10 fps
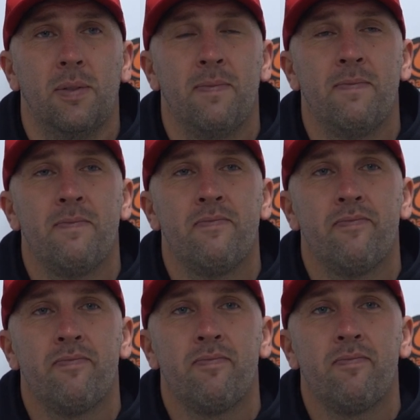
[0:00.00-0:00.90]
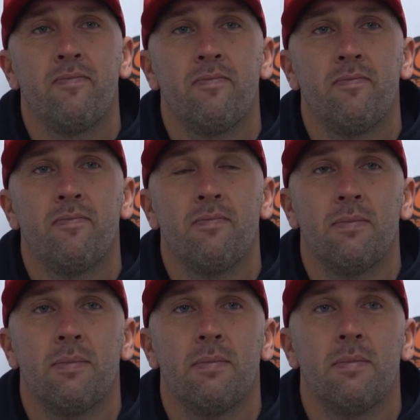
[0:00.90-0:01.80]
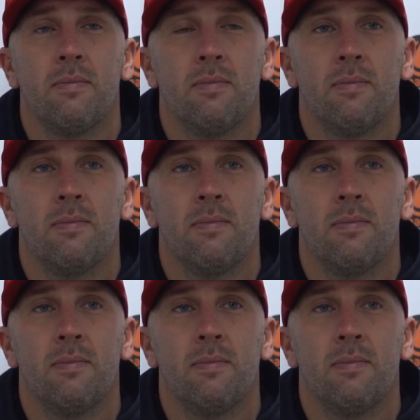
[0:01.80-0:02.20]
How's it looking for the pair of them potentially